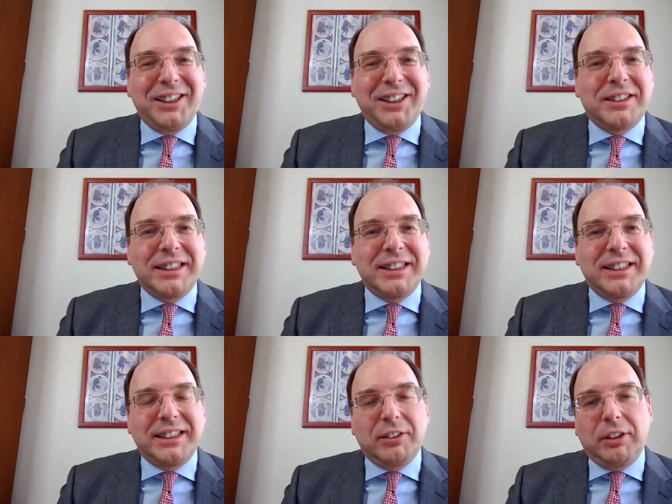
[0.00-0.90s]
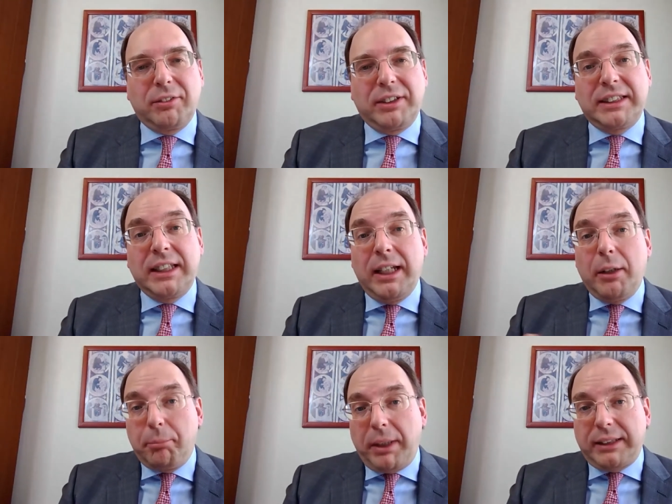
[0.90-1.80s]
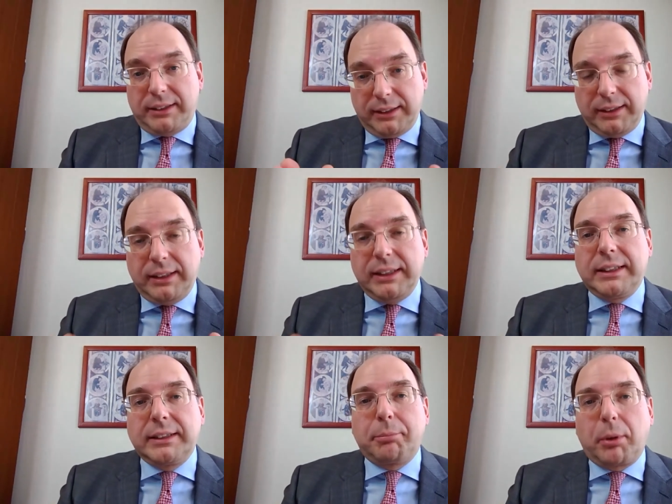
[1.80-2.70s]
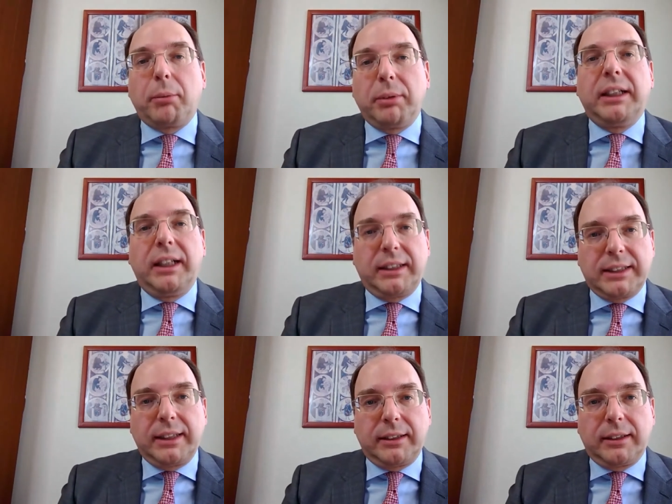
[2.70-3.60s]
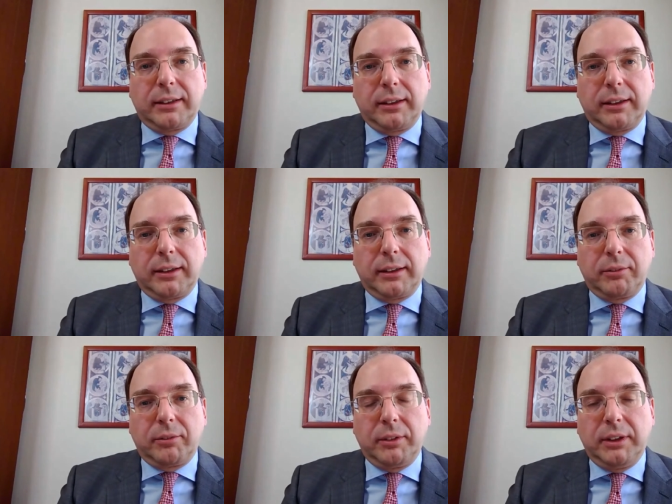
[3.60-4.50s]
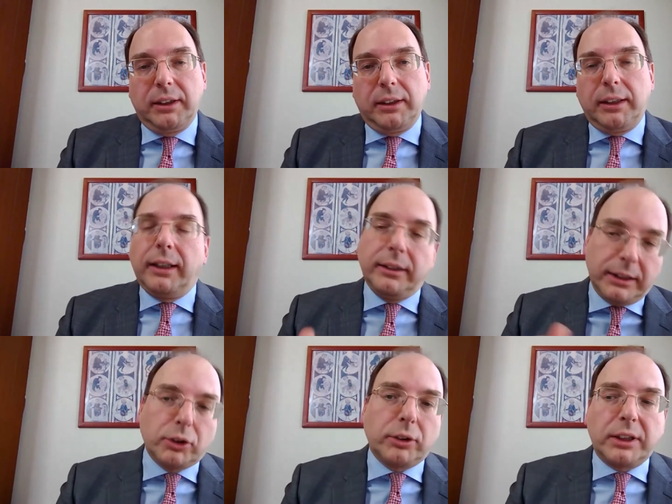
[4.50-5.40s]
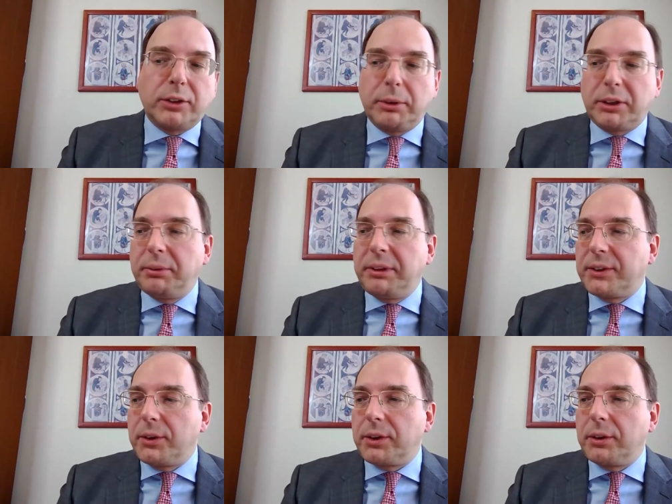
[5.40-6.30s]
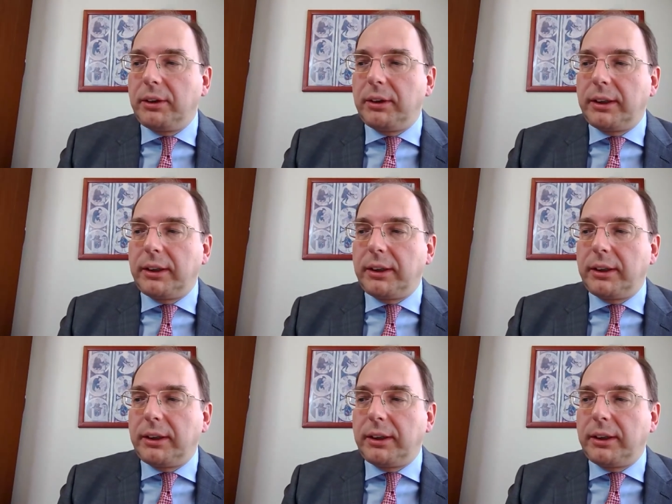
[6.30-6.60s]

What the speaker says: keynotes and all of this, but this is probably at the center And digital transformation is also